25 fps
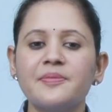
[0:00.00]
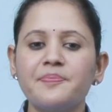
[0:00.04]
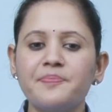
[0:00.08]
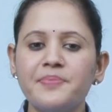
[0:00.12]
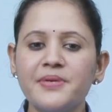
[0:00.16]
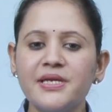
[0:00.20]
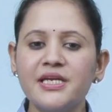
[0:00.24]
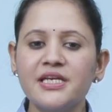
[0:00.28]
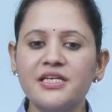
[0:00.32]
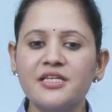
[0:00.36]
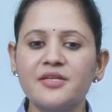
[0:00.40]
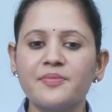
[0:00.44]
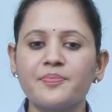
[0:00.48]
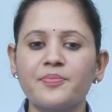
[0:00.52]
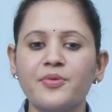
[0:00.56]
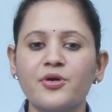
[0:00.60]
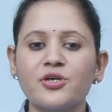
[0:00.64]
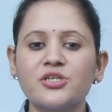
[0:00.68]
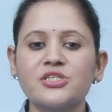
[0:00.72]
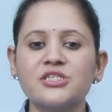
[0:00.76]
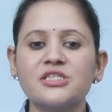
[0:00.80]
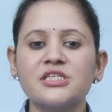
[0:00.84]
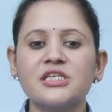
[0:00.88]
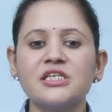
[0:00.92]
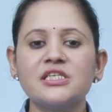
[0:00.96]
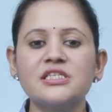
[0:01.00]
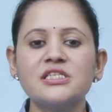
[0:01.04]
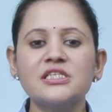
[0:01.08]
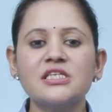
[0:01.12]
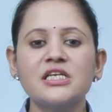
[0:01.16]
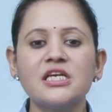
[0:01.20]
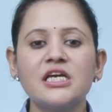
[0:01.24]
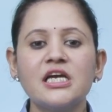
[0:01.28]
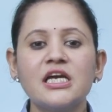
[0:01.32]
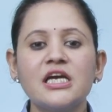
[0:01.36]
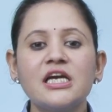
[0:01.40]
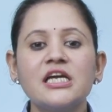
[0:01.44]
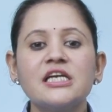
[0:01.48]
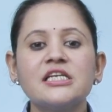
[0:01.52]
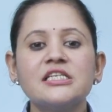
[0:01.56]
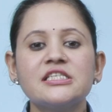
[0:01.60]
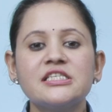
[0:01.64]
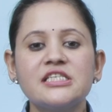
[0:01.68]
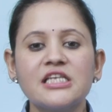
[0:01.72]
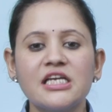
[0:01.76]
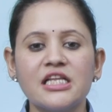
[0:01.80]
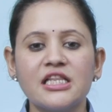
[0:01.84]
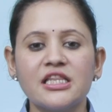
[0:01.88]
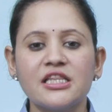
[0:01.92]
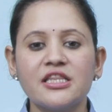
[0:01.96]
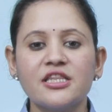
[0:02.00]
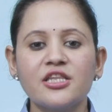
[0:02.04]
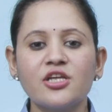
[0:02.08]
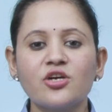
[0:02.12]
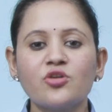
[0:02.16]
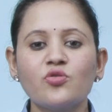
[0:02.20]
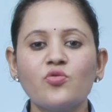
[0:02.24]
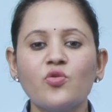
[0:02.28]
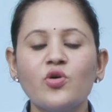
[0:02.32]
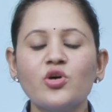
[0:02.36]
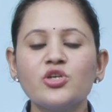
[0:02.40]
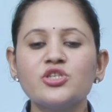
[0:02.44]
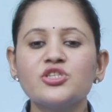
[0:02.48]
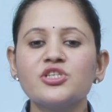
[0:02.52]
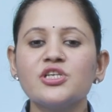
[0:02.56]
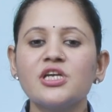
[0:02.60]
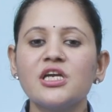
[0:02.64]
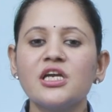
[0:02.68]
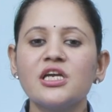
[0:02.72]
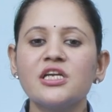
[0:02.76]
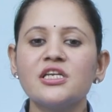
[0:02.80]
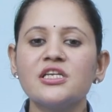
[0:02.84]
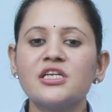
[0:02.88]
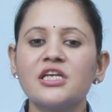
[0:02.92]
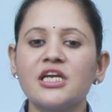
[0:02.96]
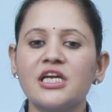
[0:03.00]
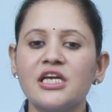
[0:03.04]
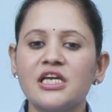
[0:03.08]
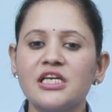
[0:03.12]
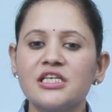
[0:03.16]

Repeat the process till the quotient